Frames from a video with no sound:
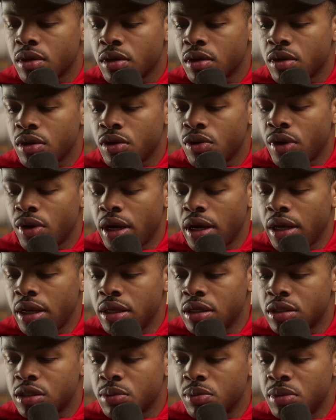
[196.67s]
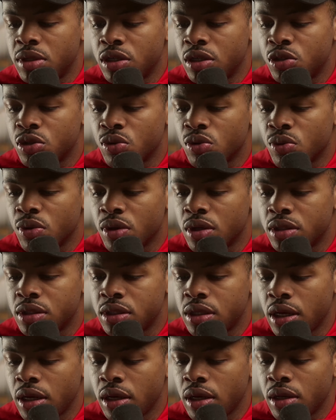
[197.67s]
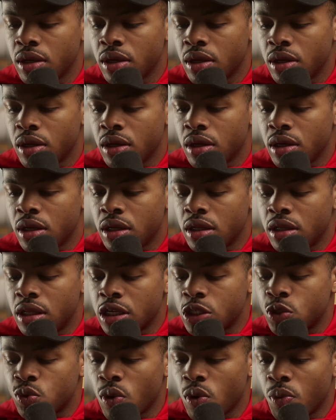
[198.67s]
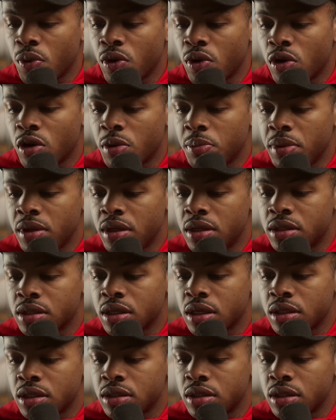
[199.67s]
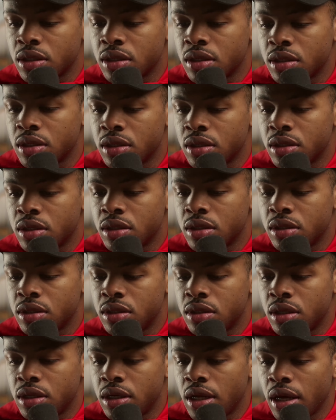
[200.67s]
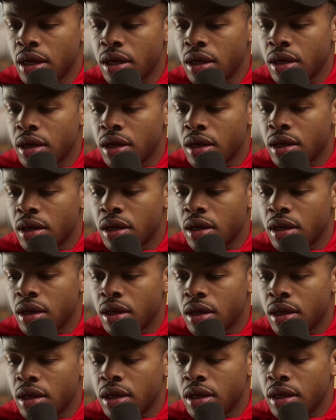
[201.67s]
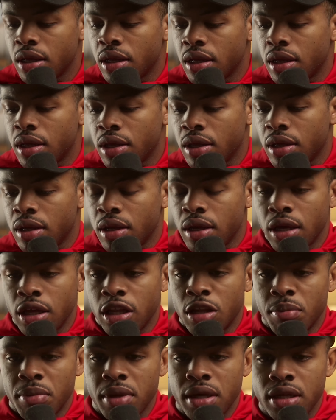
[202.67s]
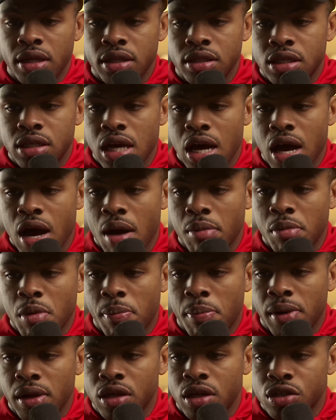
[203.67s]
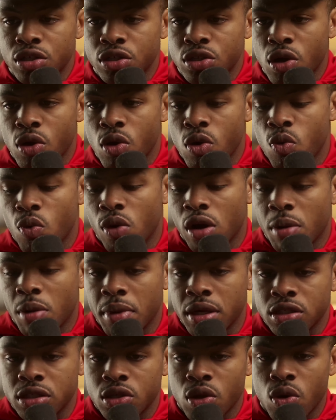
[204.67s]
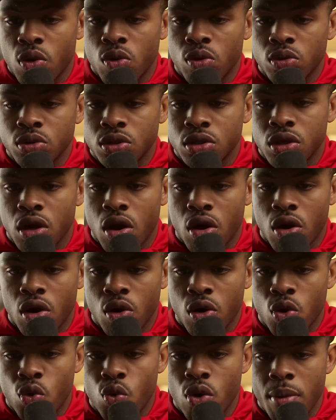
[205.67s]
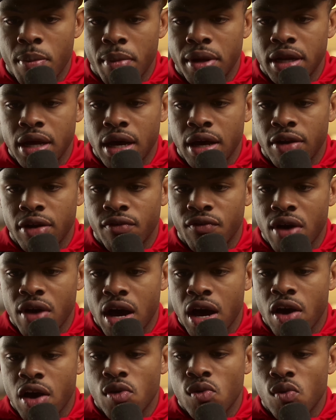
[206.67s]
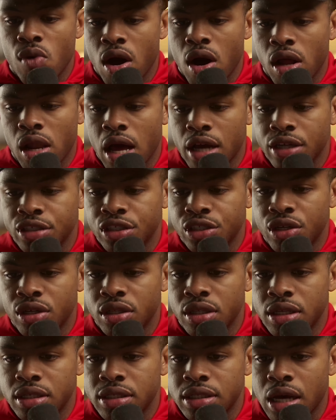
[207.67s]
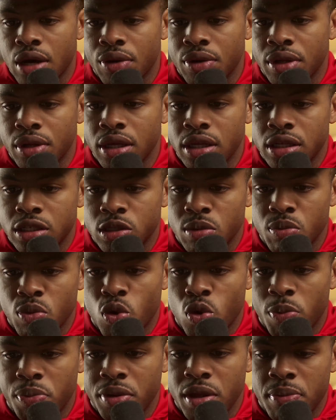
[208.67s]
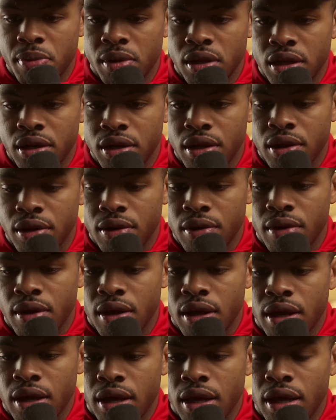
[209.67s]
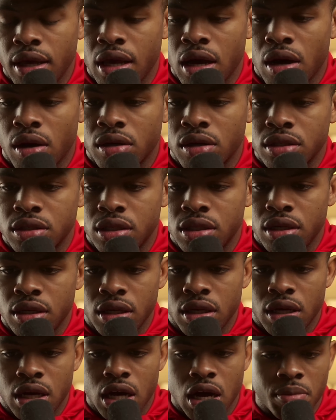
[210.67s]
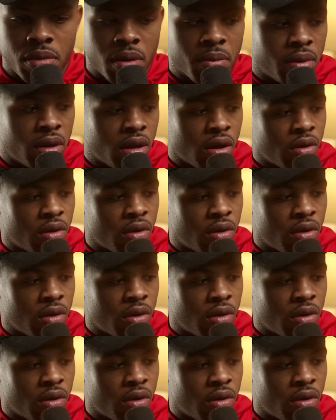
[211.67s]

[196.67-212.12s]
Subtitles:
creating some digital real estate, that's what we're going to be discussing today. In the meantime, I'm going to play a song, one of my songs called Quit My 9 to 5, while I share this out and get some more people in here. And y'all continue to comment below.